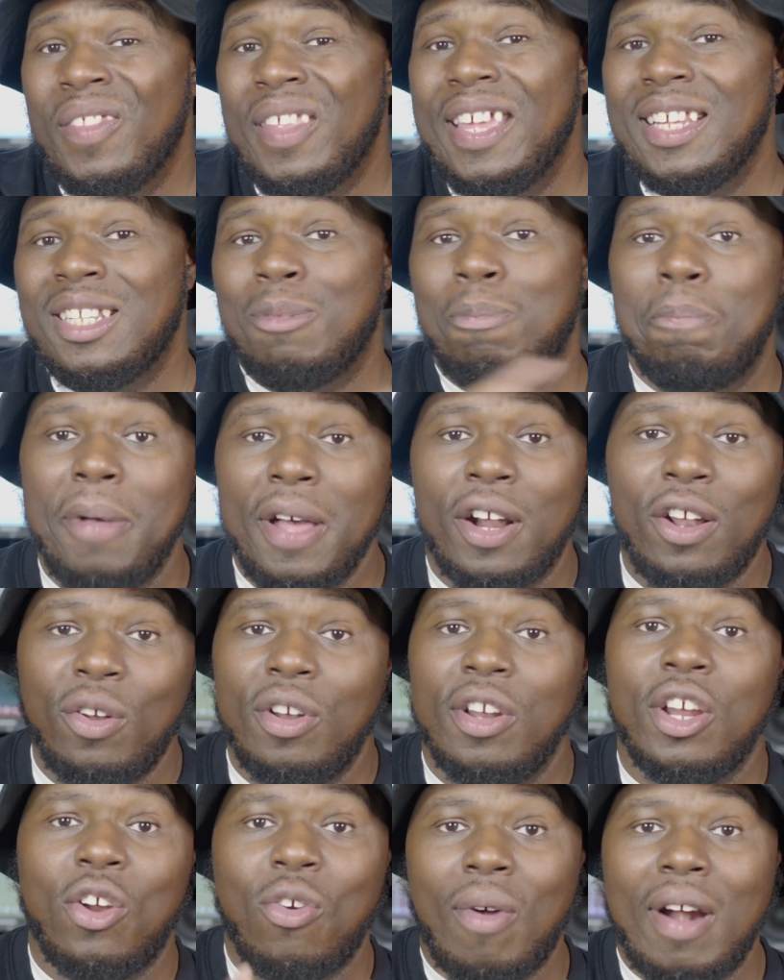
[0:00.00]
it's better
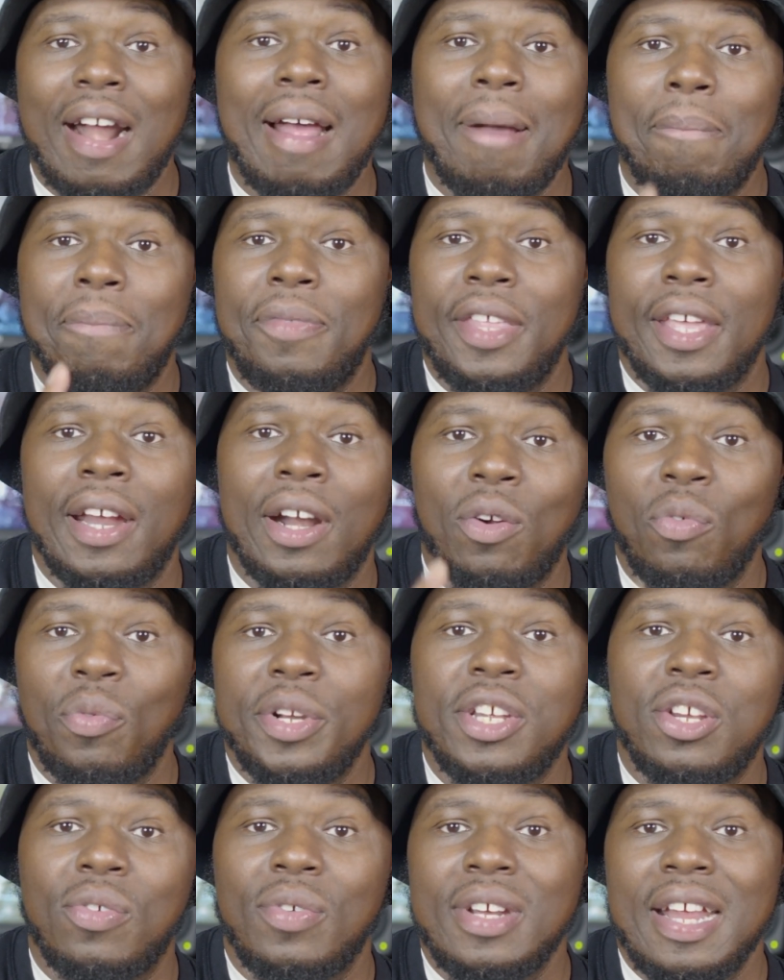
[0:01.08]
to grab their
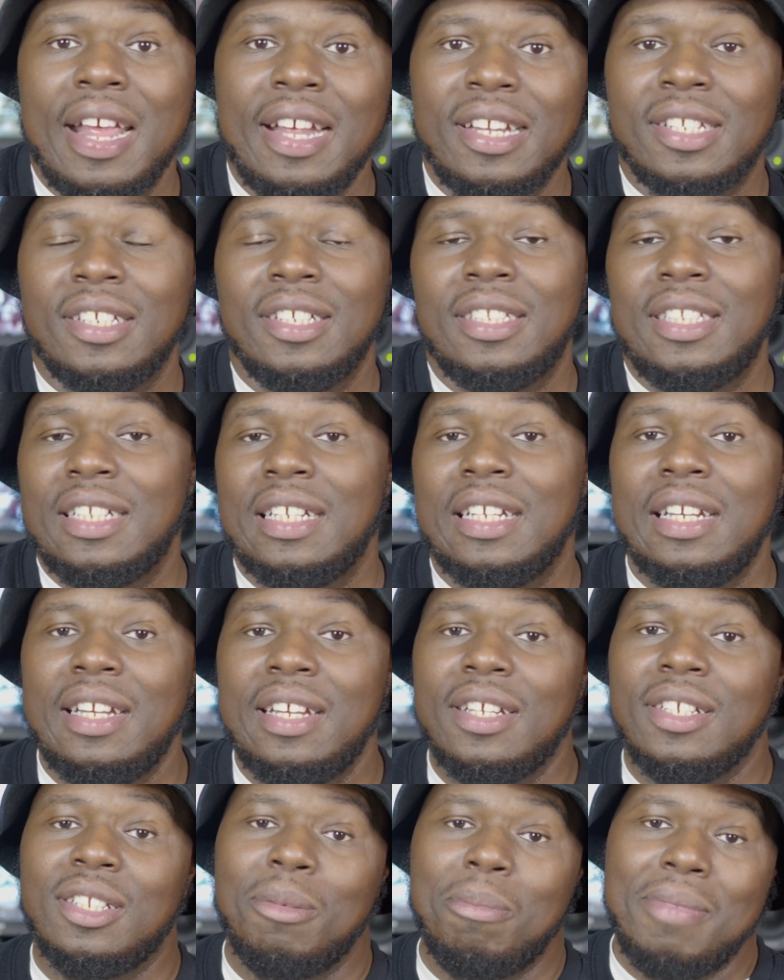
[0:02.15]
recreations than it
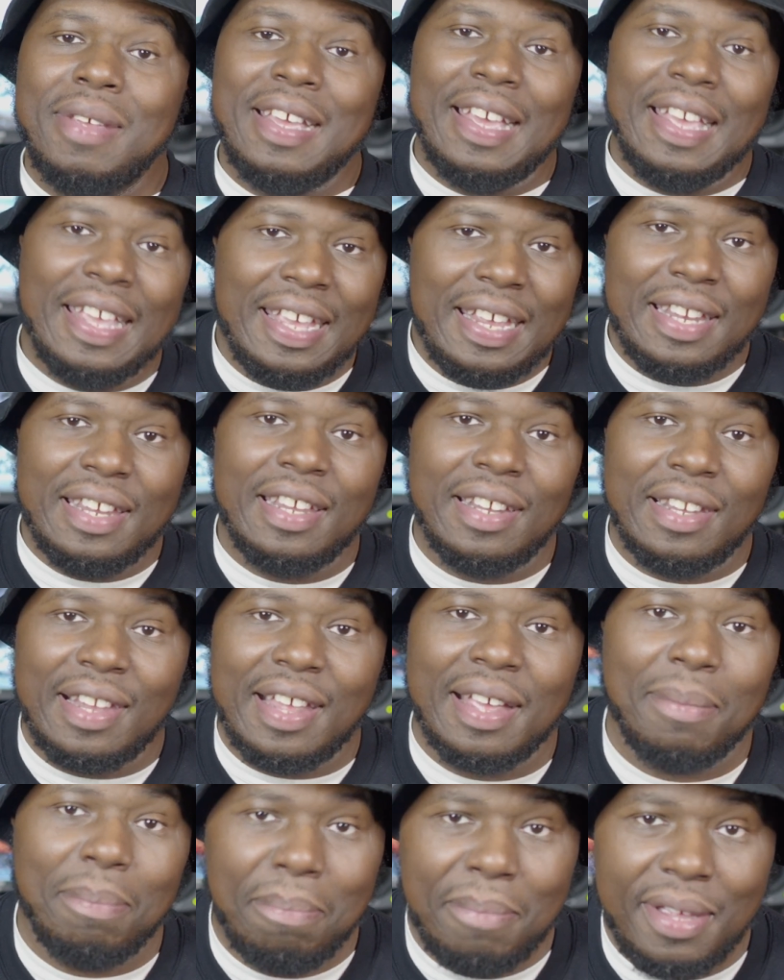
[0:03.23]
is to be an idiot
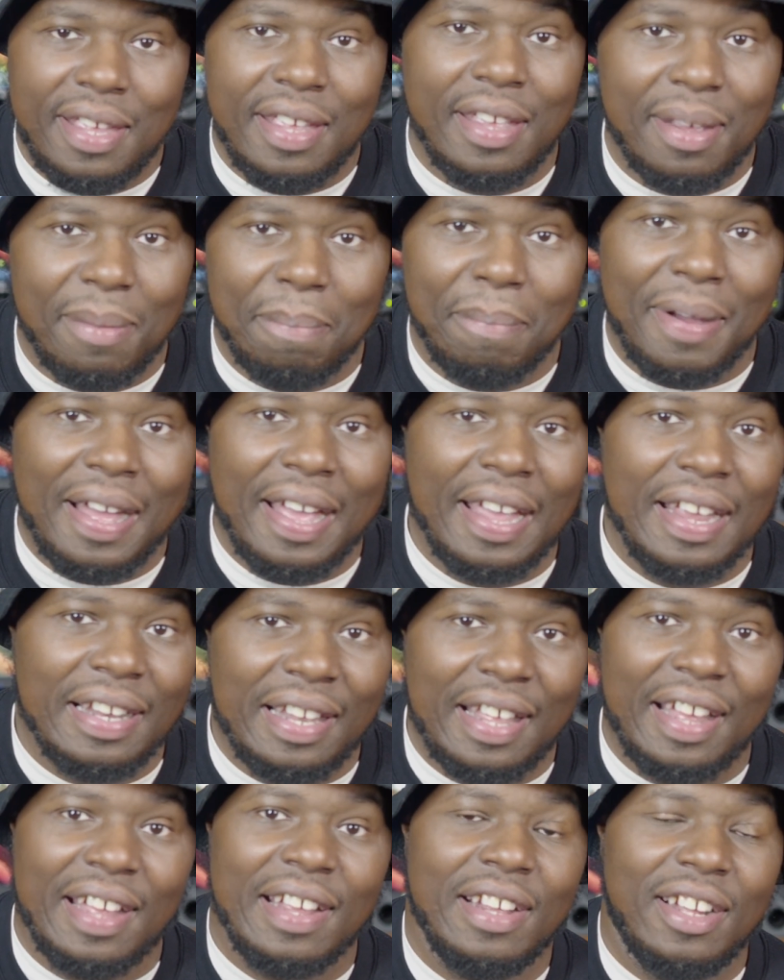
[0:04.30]
like me and buying
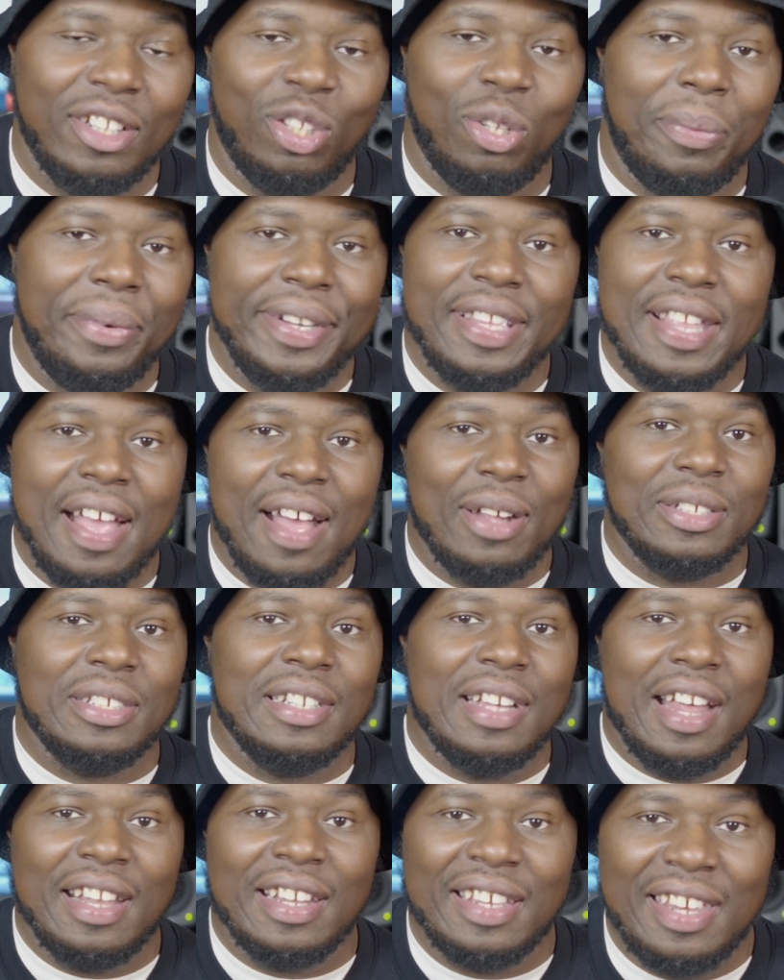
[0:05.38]
like a
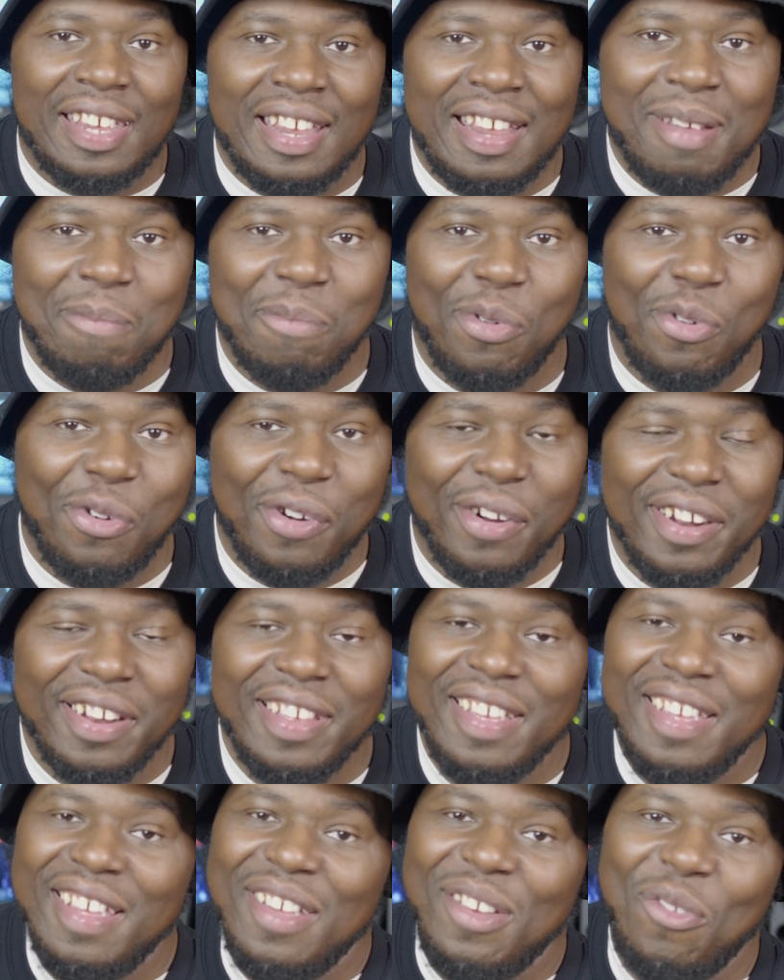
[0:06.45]
$3,000 keyboard
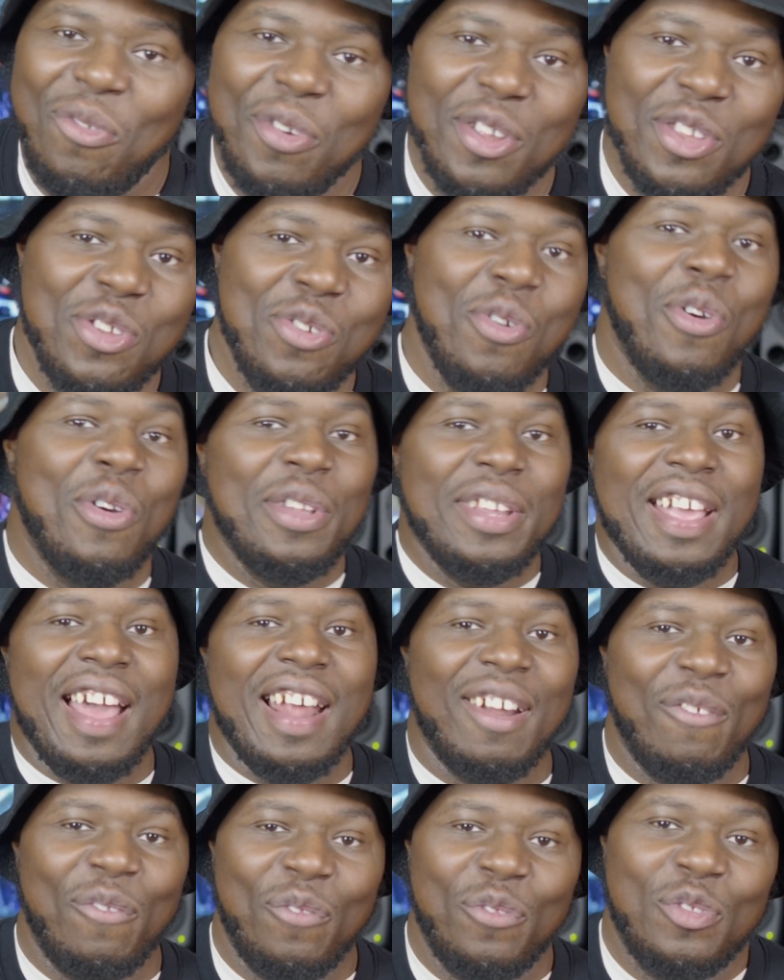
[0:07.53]
when you only got
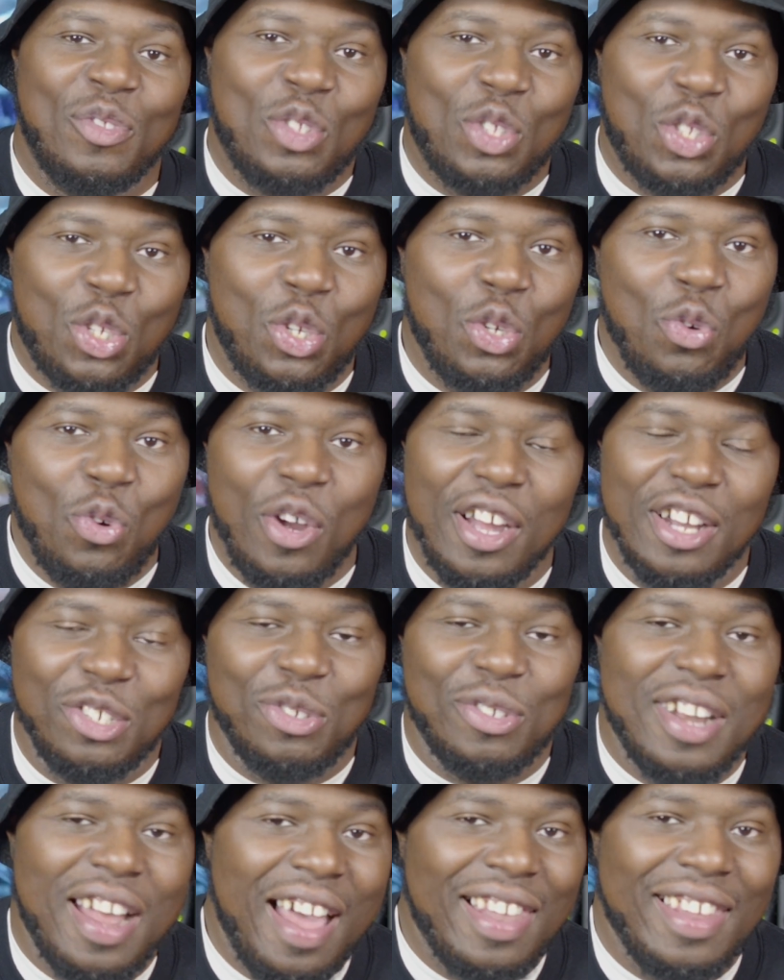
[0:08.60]
a
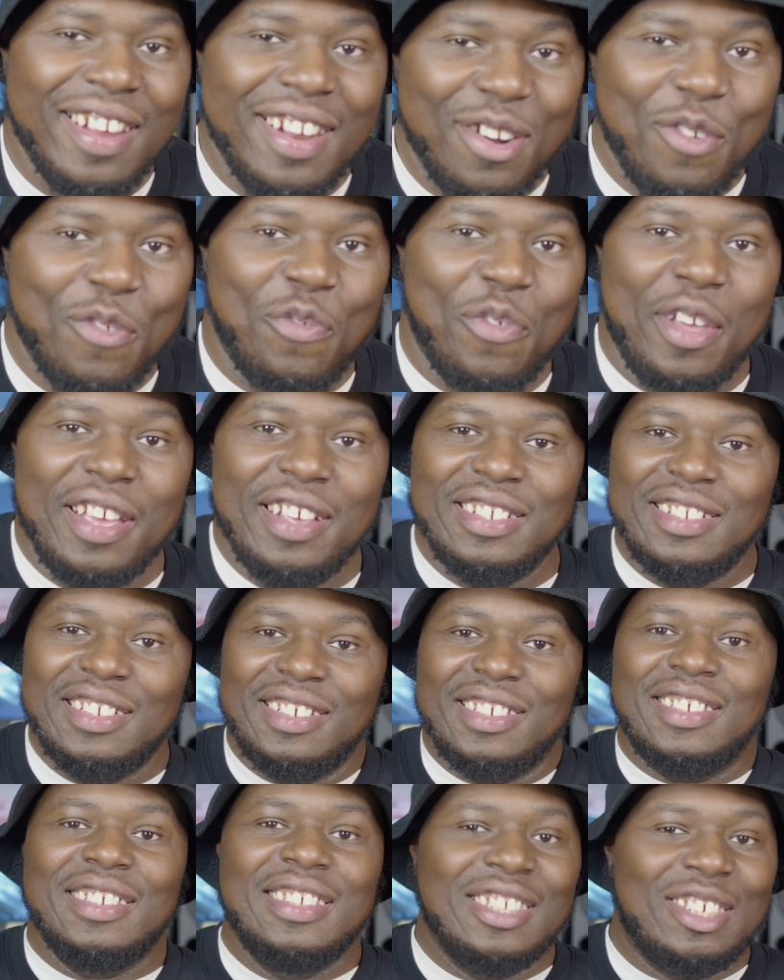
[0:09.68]
$200
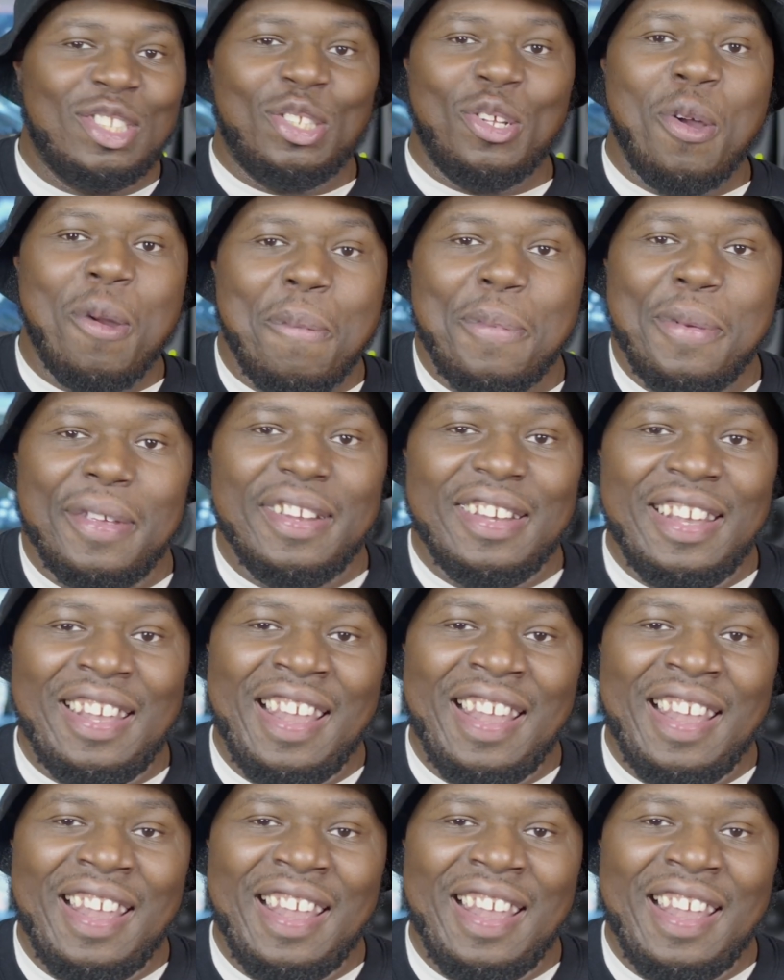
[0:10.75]
interface. It's stupid.